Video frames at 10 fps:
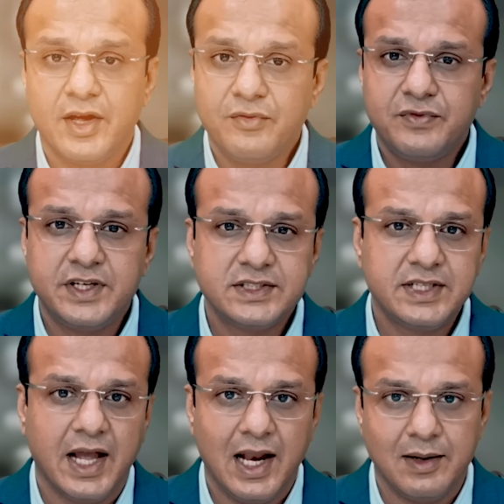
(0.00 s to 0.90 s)
If this
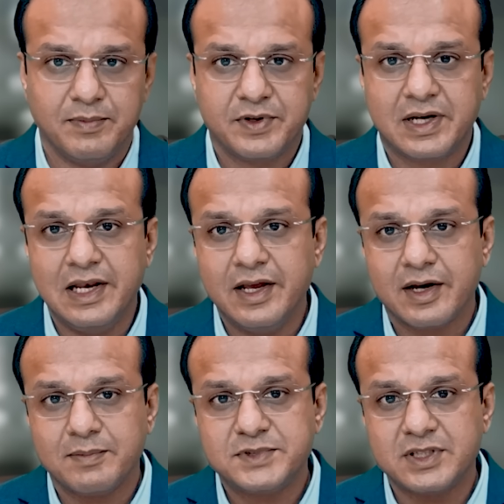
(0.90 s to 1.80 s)
helped clear
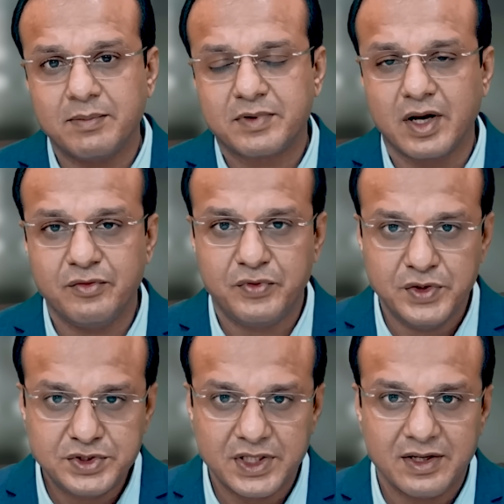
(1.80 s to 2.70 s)
up some
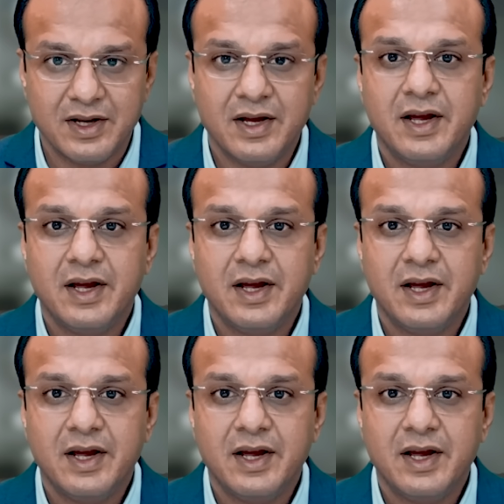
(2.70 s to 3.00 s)
confusion,